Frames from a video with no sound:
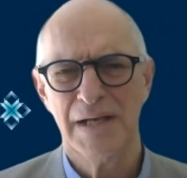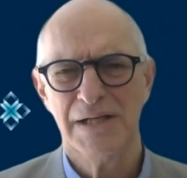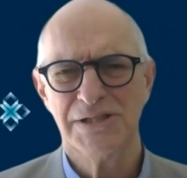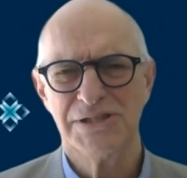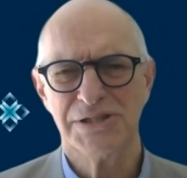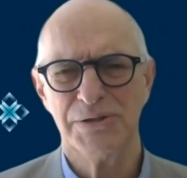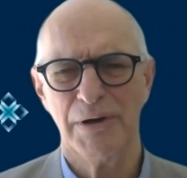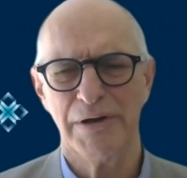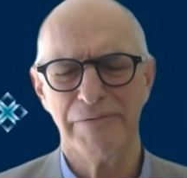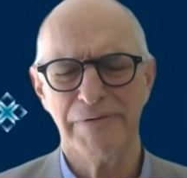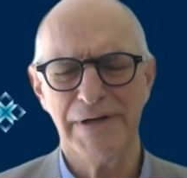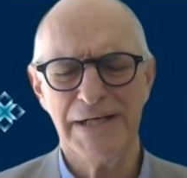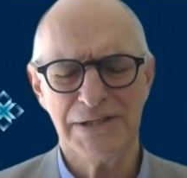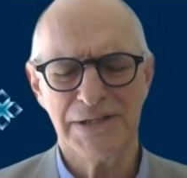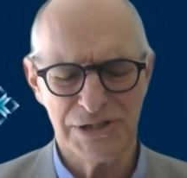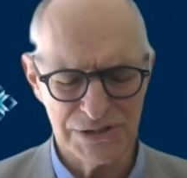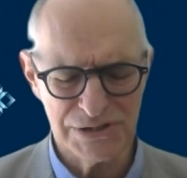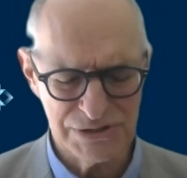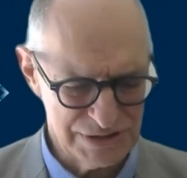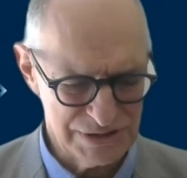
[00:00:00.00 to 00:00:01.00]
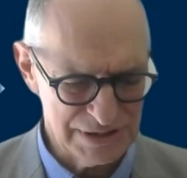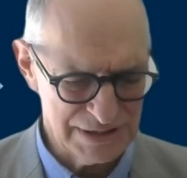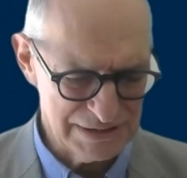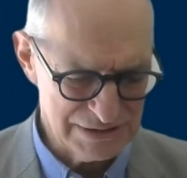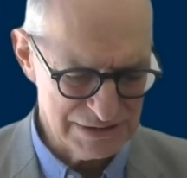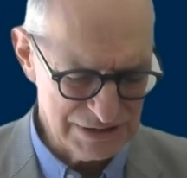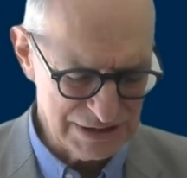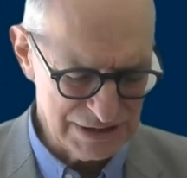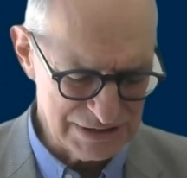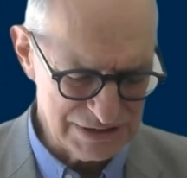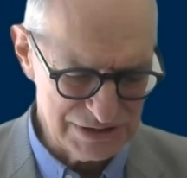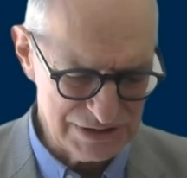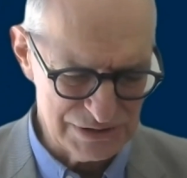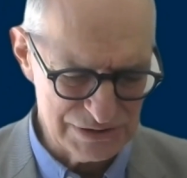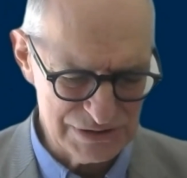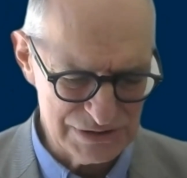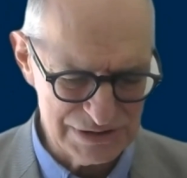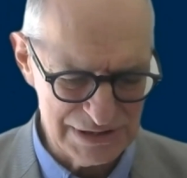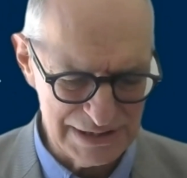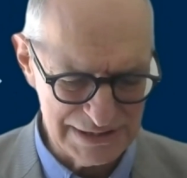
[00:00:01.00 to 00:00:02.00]
So Irene,
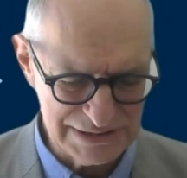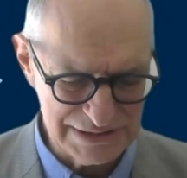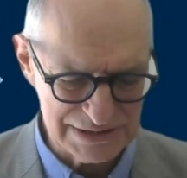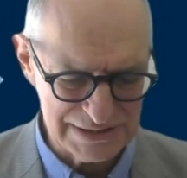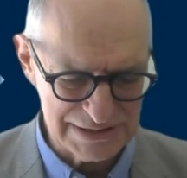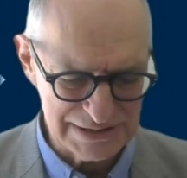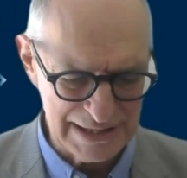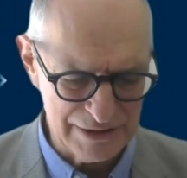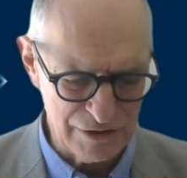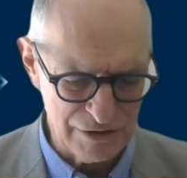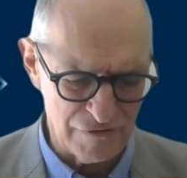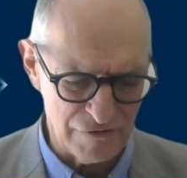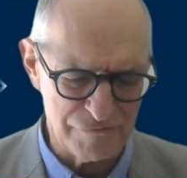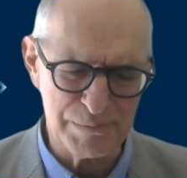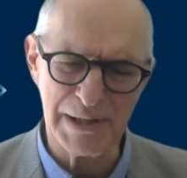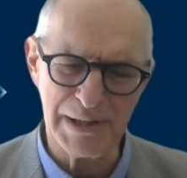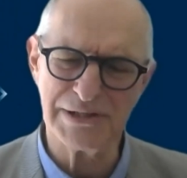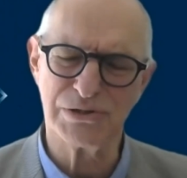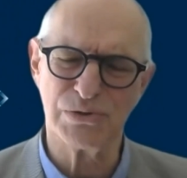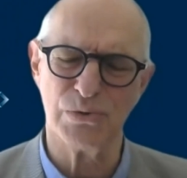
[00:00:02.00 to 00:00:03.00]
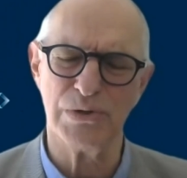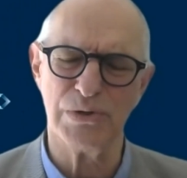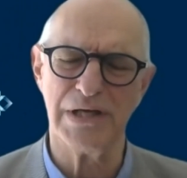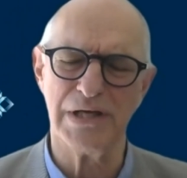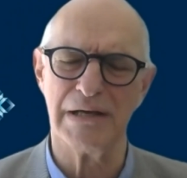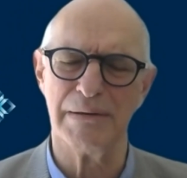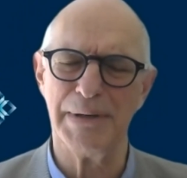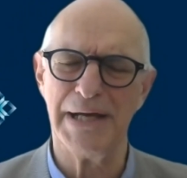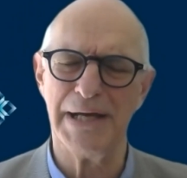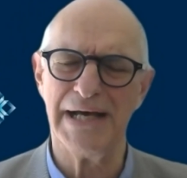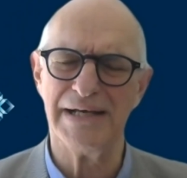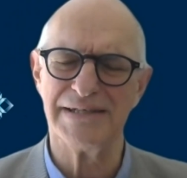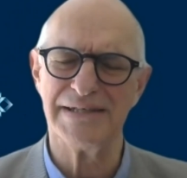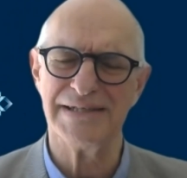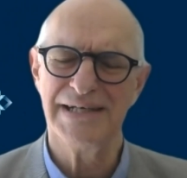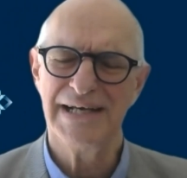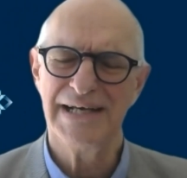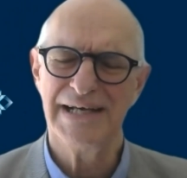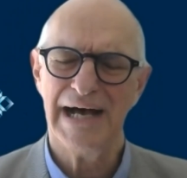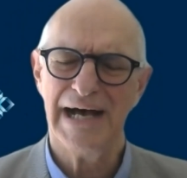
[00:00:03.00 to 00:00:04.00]
let's start off by talking about
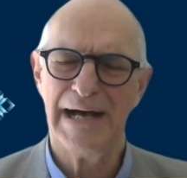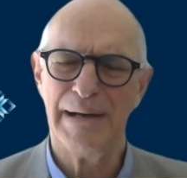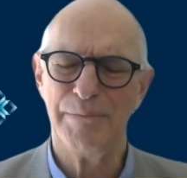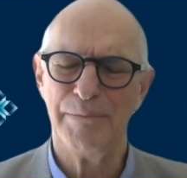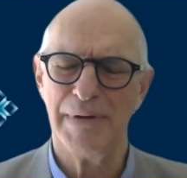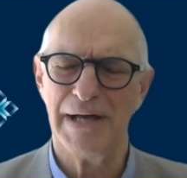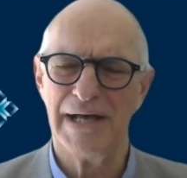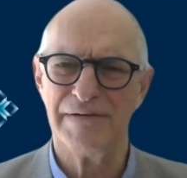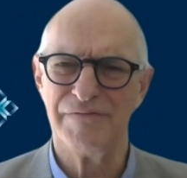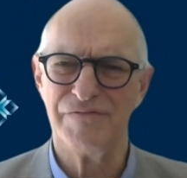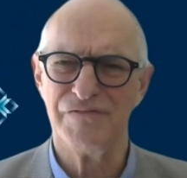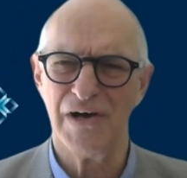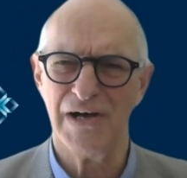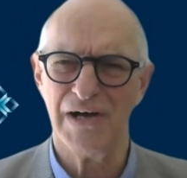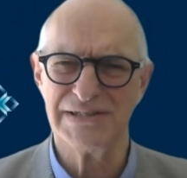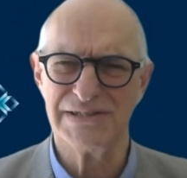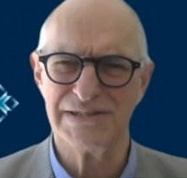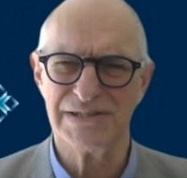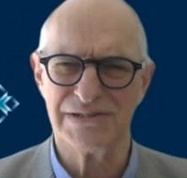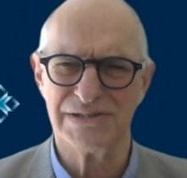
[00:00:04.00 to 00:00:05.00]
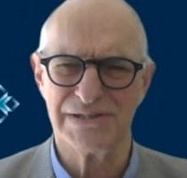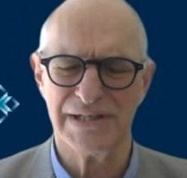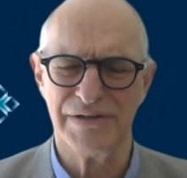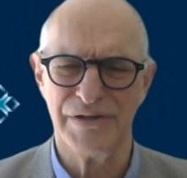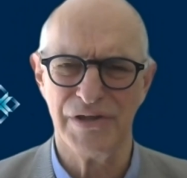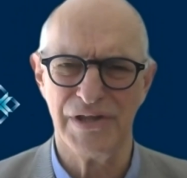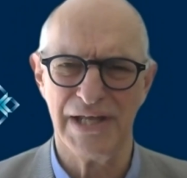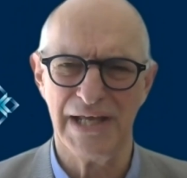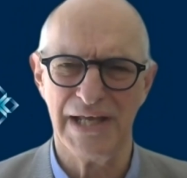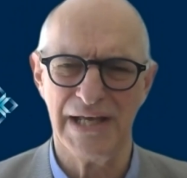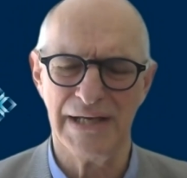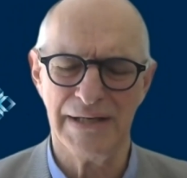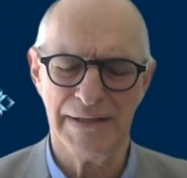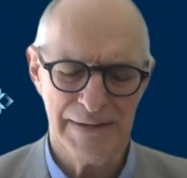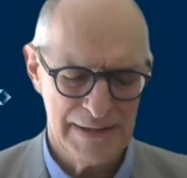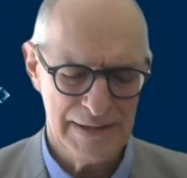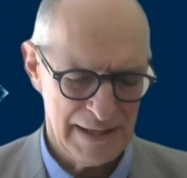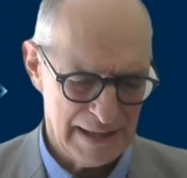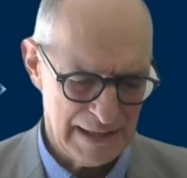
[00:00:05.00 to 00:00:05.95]
advisors and their